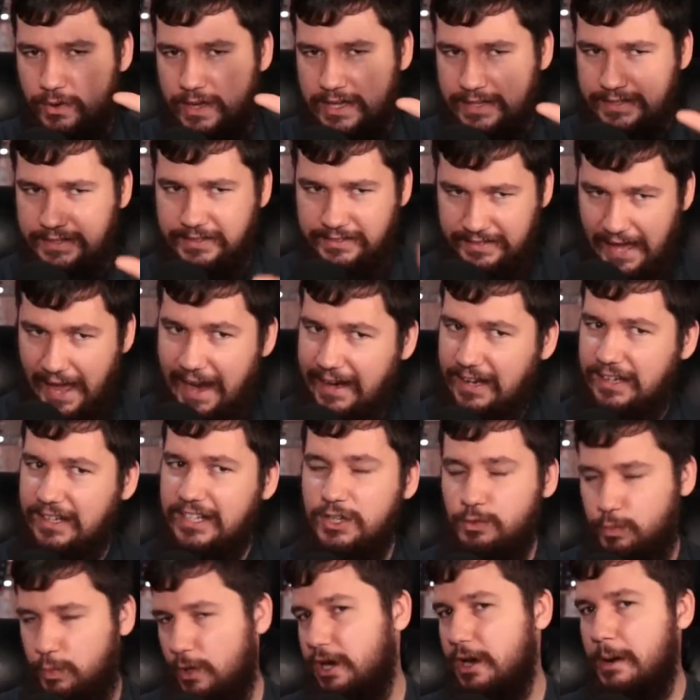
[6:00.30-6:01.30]

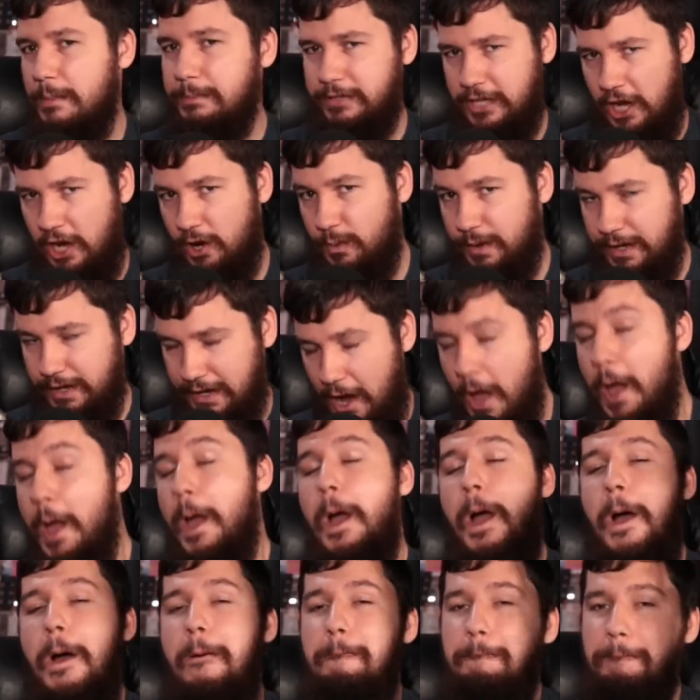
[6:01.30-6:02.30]
exactly where I'm going
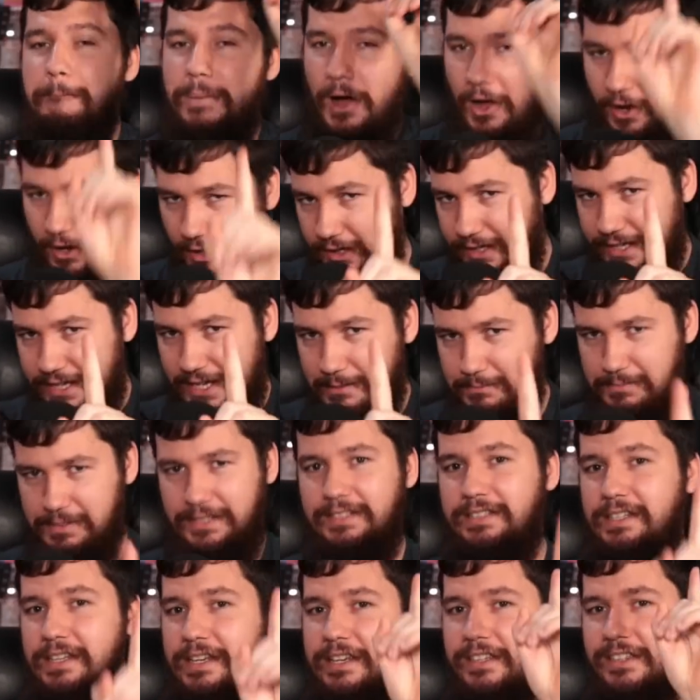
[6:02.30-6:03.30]

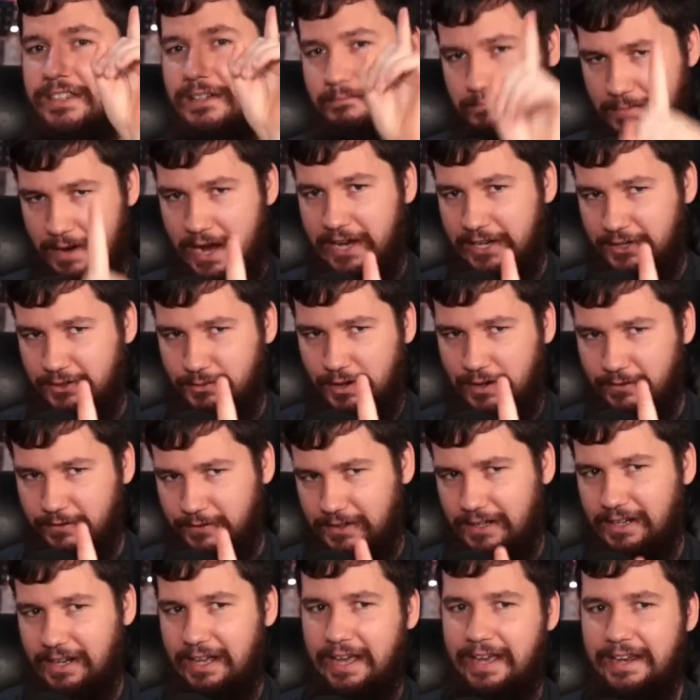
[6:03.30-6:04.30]
PolyMC, the Minecraft
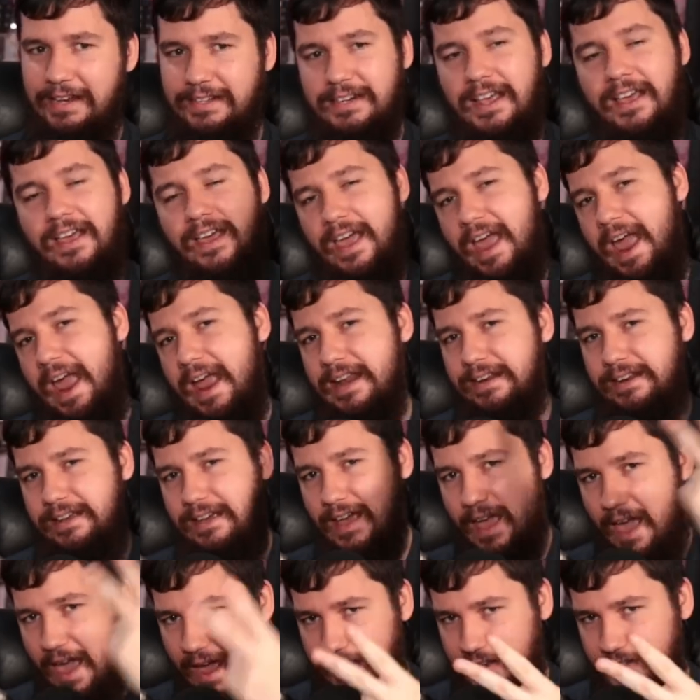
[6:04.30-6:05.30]
client, and
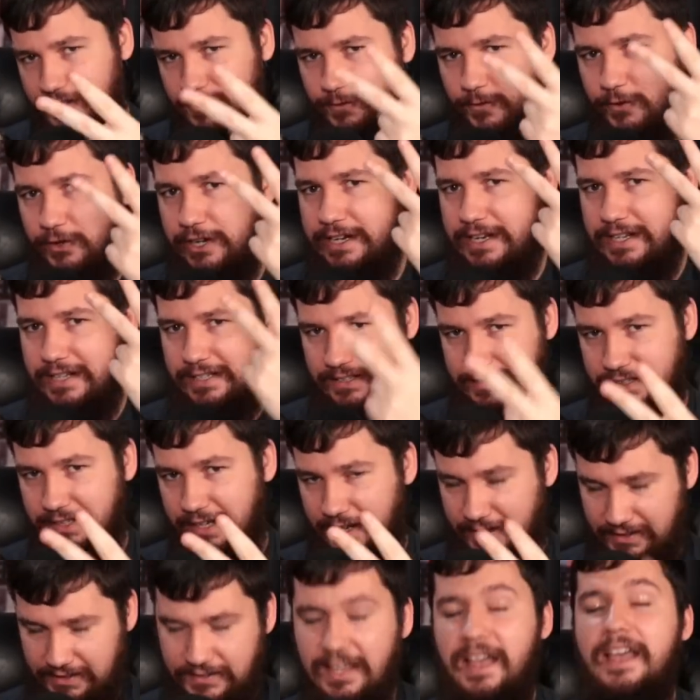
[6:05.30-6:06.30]

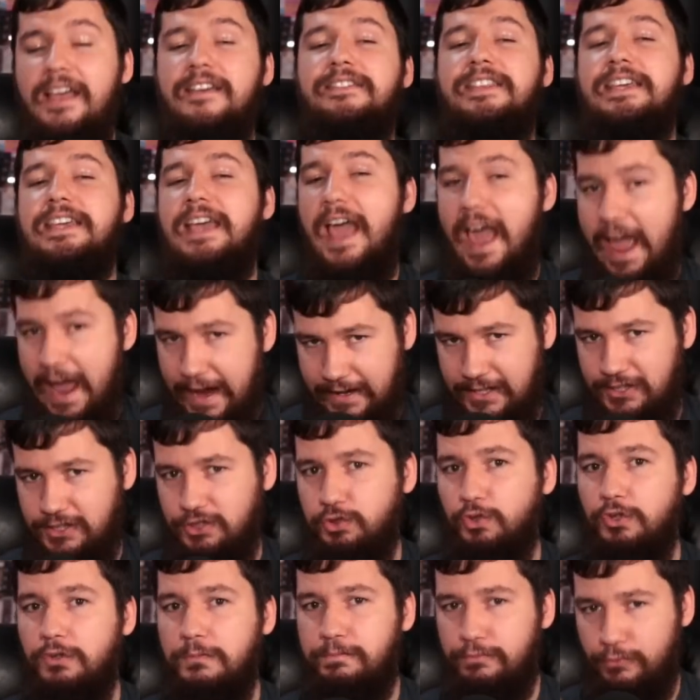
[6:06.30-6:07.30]
XFree86, the
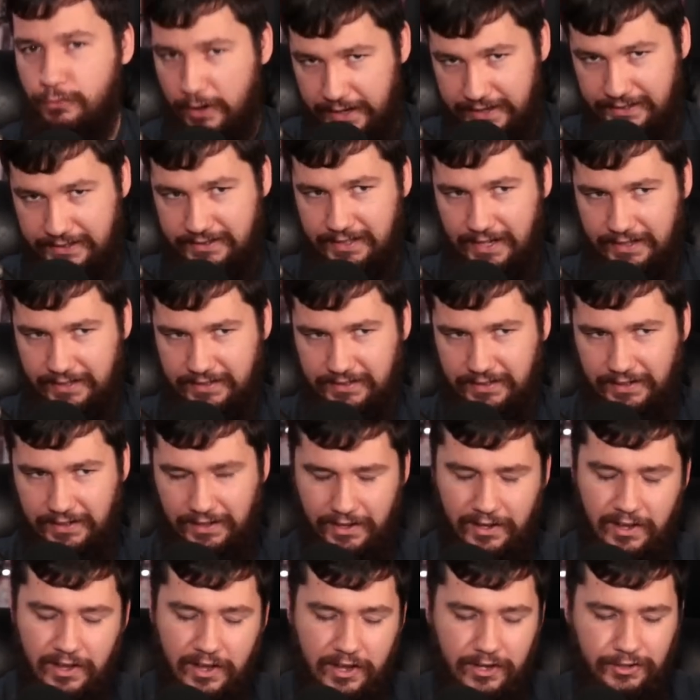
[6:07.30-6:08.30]
Xorg predecessor.